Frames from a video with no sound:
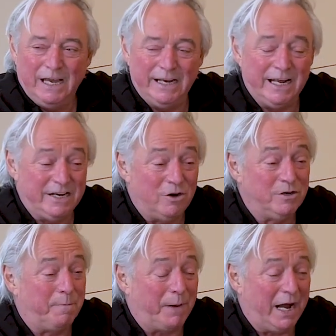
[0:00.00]
And I know
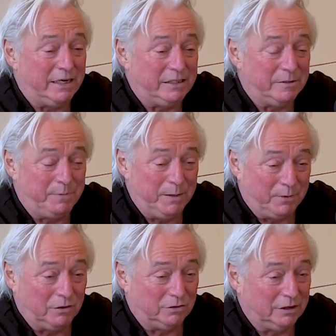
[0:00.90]
the Pioneer
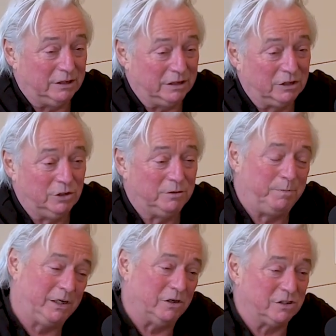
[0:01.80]
people good
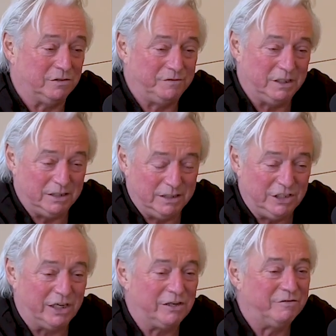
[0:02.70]
because of the
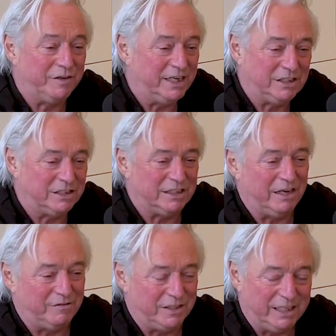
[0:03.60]
DJ conventions and
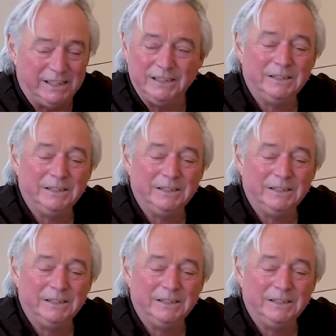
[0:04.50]
everything.